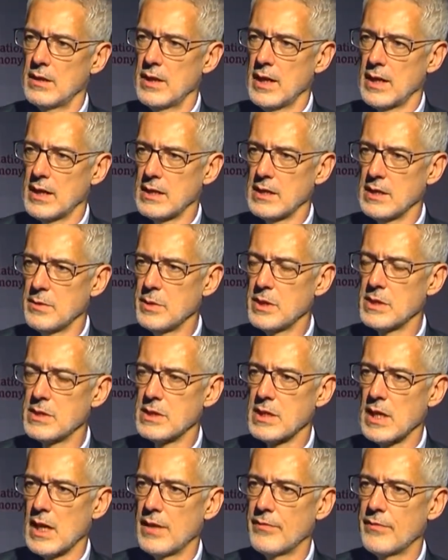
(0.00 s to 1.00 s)
academic
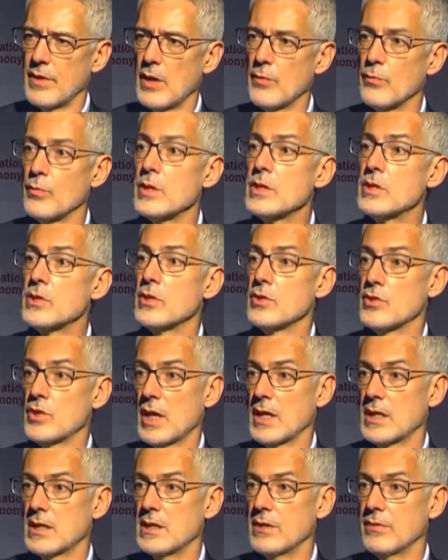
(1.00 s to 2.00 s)
staff are research
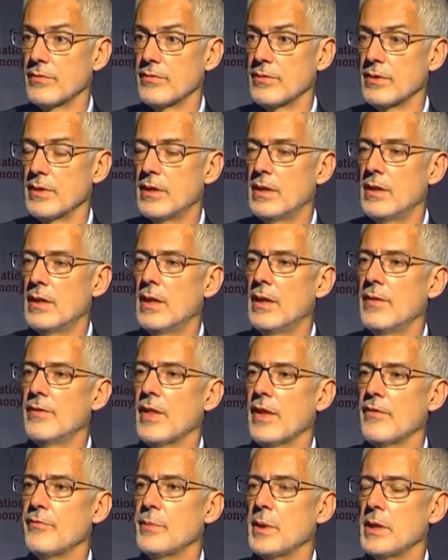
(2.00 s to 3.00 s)
active.
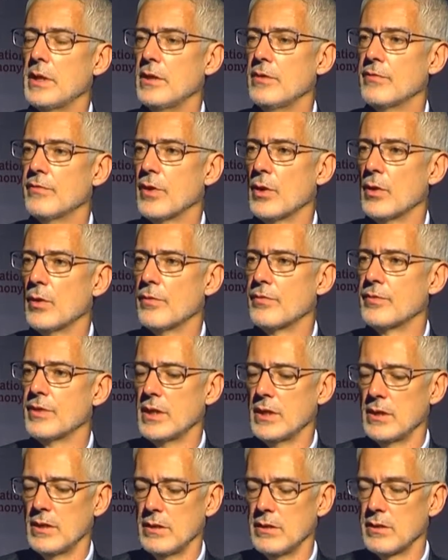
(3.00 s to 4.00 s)
They've been involved
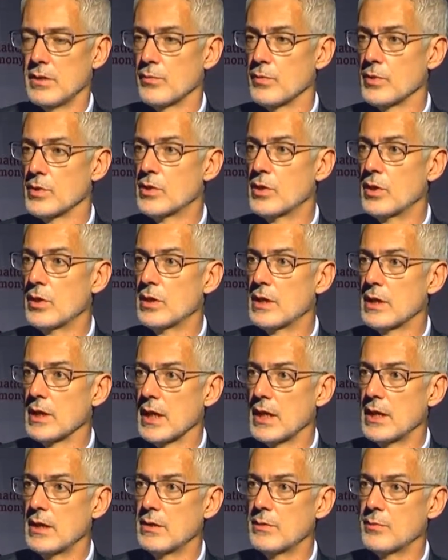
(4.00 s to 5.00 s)
in the
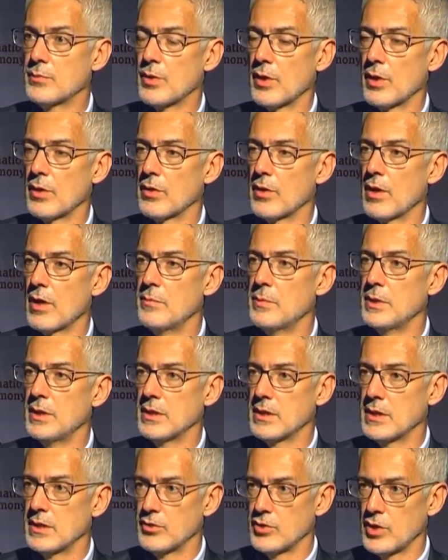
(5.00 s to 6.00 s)
Recirculate program
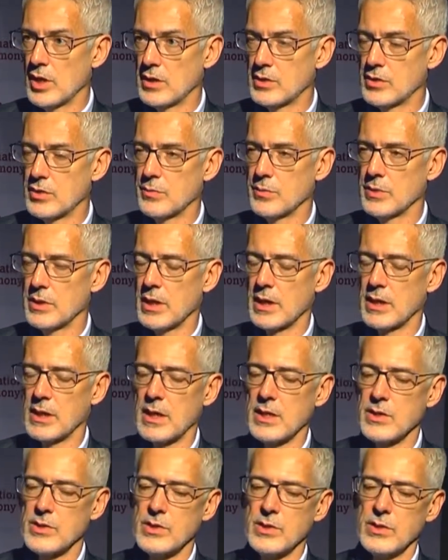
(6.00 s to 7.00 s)
in conjunction with
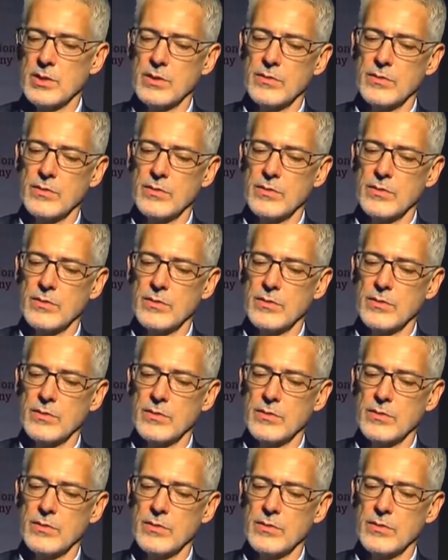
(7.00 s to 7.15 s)
Lancaster